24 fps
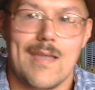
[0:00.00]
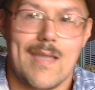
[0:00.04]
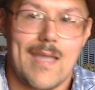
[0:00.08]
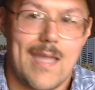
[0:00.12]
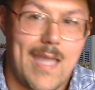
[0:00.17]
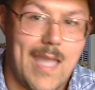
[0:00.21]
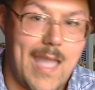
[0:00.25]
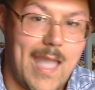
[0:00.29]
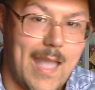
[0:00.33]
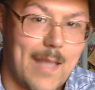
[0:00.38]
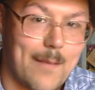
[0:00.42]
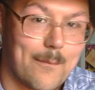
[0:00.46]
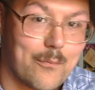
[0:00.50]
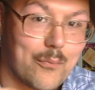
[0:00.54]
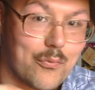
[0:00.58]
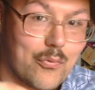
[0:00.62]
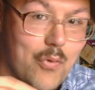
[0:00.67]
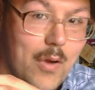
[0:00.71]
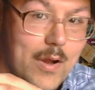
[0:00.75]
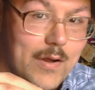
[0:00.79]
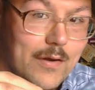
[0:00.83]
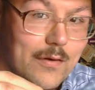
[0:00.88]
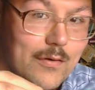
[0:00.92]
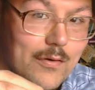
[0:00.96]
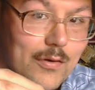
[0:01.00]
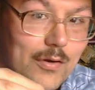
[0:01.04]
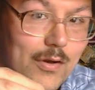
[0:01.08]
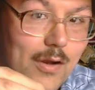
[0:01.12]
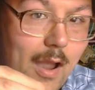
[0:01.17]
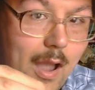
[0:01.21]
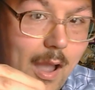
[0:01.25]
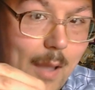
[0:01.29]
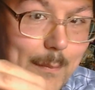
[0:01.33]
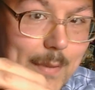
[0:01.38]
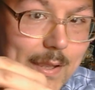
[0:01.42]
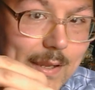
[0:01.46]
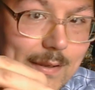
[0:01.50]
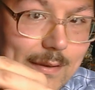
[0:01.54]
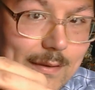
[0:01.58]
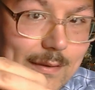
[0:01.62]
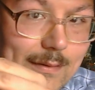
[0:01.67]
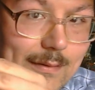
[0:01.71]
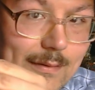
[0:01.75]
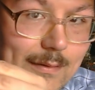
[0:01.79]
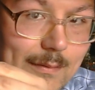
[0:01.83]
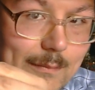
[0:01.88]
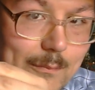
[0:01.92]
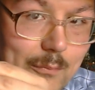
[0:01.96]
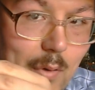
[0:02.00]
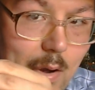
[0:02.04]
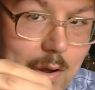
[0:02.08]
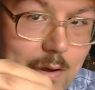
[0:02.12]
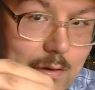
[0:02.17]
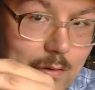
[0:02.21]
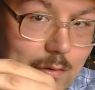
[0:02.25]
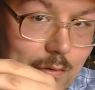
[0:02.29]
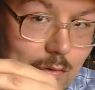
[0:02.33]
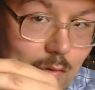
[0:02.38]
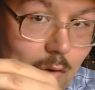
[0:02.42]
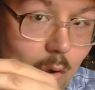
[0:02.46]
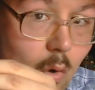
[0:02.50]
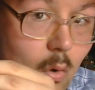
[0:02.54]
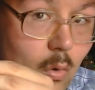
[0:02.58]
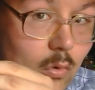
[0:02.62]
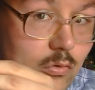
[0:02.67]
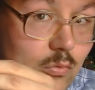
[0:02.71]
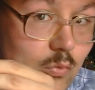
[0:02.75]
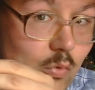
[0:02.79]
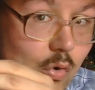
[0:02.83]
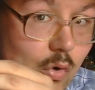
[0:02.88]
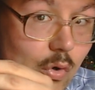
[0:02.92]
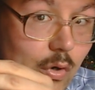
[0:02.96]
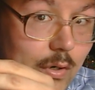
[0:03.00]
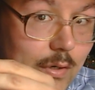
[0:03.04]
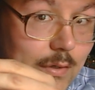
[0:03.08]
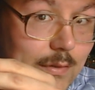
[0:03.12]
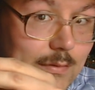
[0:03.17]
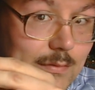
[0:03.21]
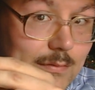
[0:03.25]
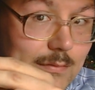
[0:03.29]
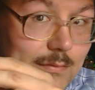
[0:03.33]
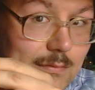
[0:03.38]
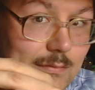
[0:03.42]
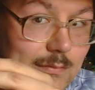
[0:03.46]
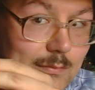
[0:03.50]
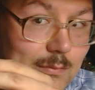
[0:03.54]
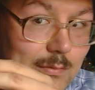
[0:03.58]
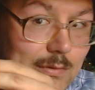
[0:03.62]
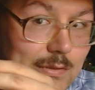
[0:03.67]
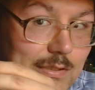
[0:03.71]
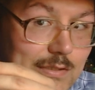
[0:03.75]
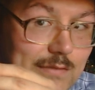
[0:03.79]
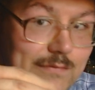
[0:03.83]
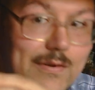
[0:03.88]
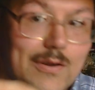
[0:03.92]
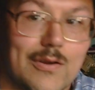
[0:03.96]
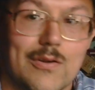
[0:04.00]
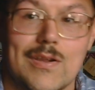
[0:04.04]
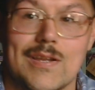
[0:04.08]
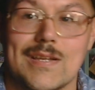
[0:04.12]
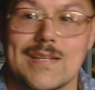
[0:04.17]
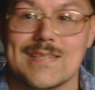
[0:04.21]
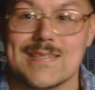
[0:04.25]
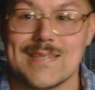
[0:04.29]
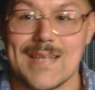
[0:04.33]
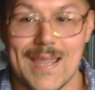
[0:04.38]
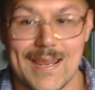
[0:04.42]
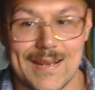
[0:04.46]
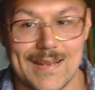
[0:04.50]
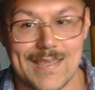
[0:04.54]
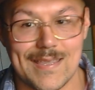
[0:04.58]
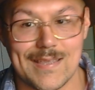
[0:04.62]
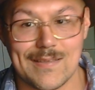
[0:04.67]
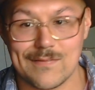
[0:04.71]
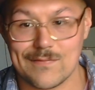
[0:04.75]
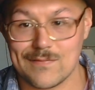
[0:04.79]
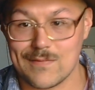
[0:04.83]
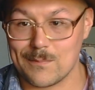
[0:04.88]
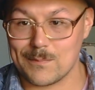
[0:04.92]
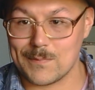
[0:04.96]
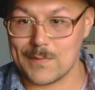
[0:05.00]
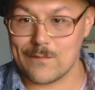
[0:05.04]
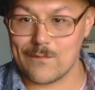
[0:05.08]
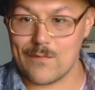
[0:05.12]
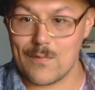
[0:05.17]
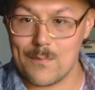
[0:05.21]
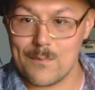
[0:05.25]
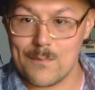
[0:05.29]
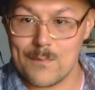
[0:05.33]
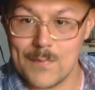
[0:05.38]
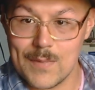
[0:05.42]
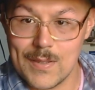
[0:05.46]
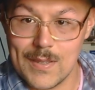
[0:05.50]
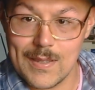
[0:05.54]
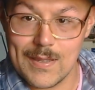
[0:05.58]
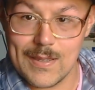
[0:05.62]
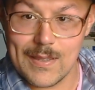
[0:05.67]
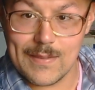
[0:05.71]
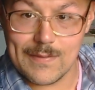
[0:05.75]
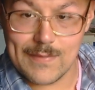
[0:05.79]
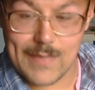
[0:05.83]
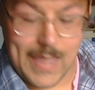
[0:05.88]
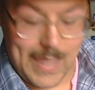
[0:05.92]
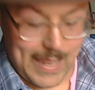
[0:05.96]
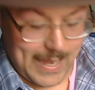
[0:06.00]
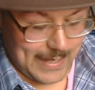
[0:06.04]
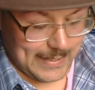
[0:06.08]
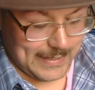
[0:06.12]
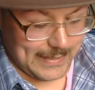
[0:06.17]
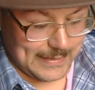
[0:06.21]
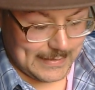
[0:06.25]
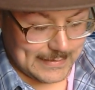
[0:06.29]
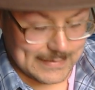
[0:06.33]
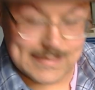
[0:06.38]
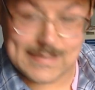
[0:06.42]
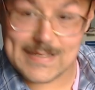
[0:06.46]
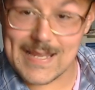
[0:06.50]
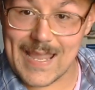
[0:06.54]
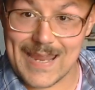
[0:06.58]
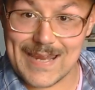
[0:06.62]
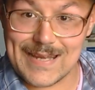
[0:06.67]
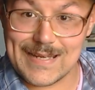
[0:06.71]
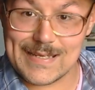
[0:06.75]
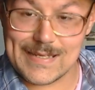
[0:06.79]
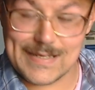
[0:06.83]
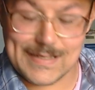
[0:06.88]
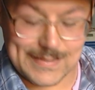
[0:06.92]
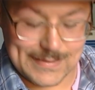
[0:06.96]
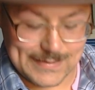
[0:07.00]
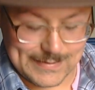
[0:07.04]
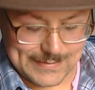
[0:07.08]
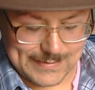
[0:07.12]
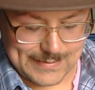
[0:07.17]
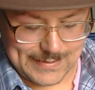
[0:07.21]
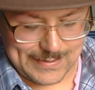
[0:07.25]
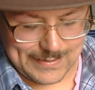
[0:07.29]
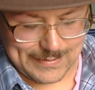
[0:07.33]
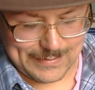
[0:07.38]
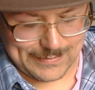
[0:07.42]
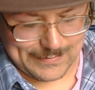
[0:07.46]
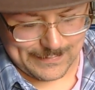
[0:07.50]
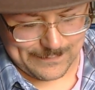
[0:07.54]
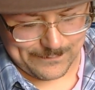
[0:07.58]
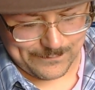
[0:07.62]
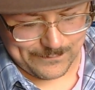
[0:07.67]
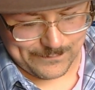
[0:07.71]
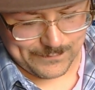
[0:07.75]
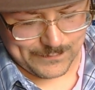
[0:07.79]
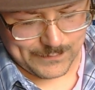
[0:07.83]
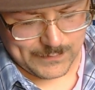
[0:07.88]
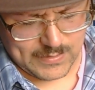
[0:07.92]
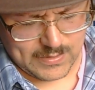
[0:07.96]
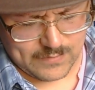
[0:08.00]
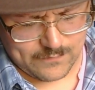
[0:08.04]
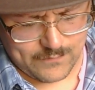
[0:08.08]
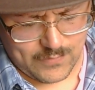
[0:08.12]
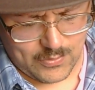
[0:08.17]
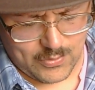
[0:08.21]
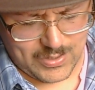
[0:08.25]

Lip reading: a Predator comic, Predator Cold War, which is very exciting. Something from the 80s, 90s. Very